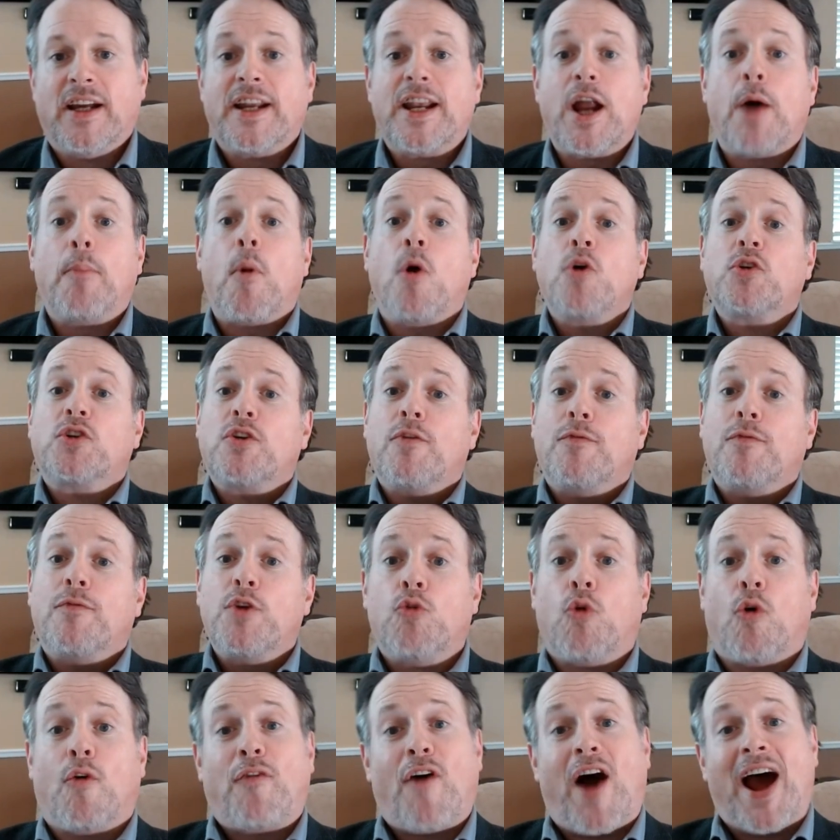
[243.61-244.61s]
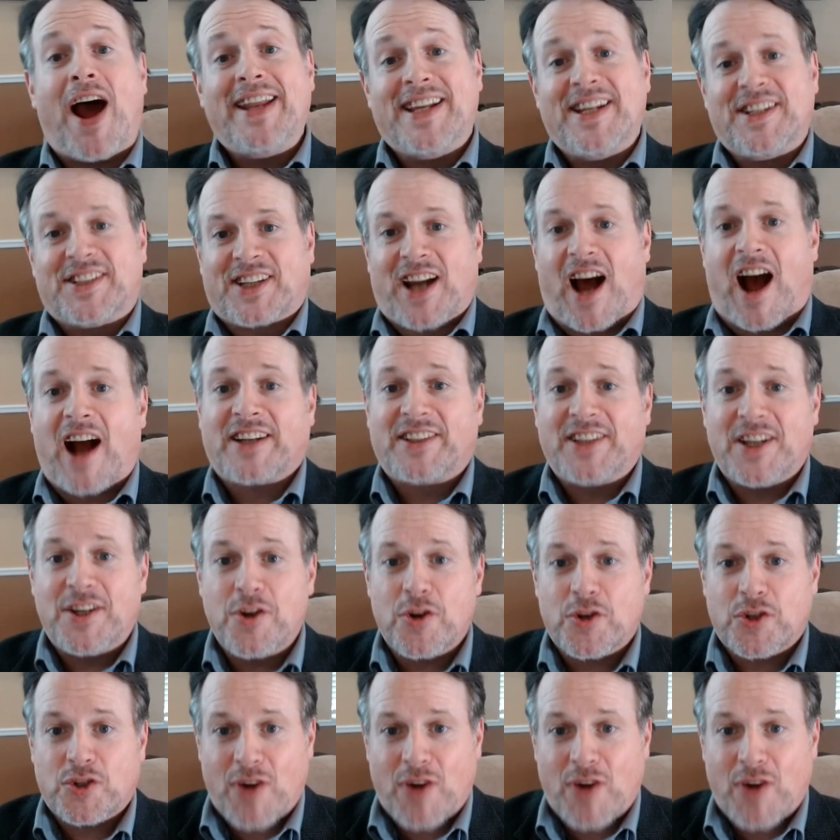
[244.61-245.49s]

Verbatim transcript: Now, most of you will find these stocks in your